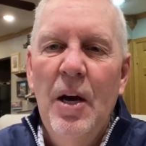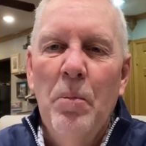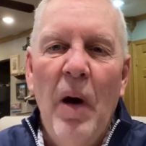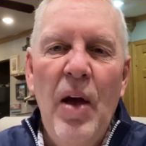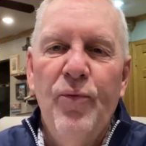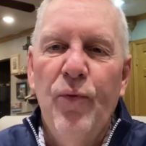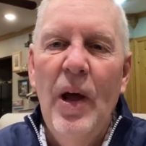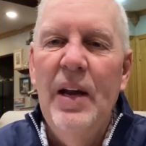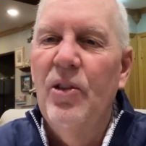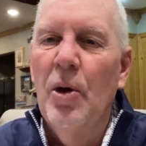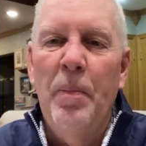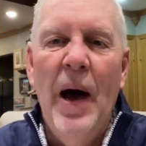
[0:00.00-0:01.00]
my
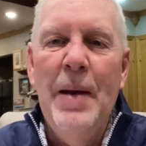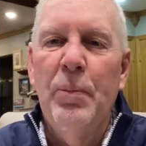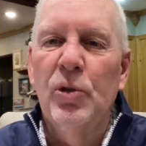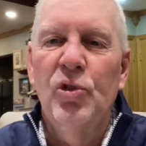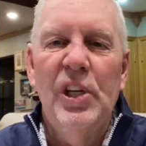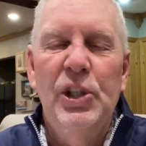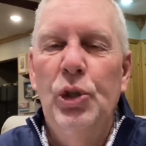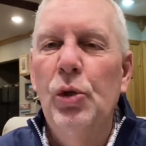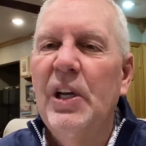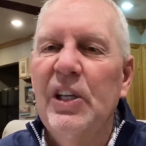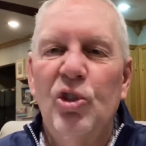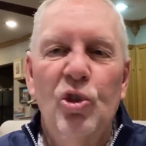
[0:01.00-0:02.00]
friend, the Bible says you
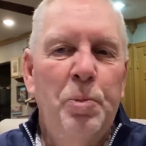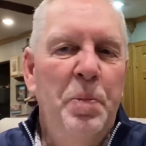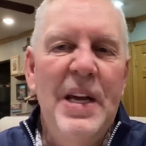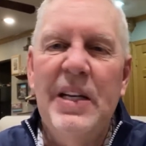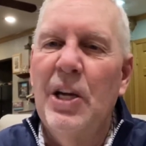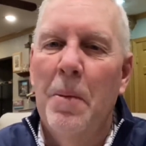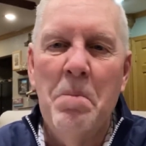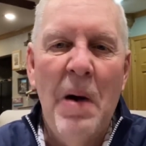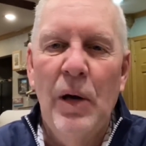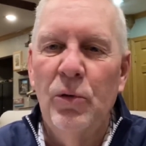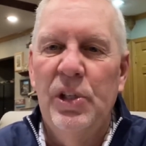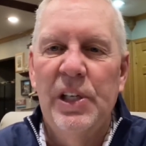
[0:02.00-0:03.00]
can speak to
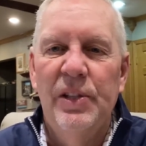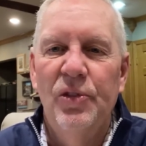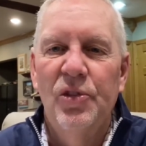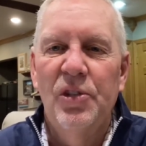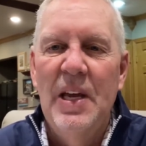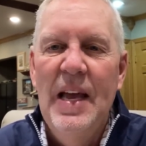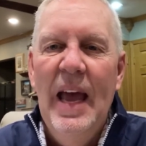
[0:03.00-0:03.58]
mountains